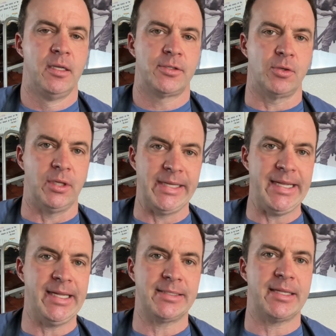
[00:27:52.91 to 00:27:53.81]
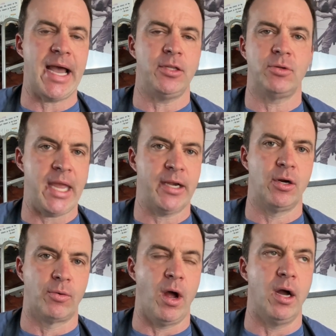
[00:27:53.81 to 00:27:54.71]
So lean into that. You can't go
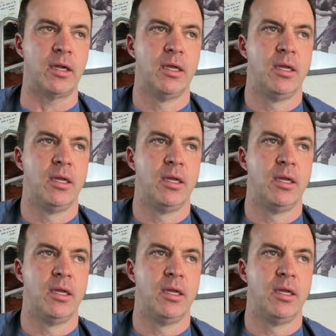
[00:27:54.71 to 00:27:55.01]
wrong.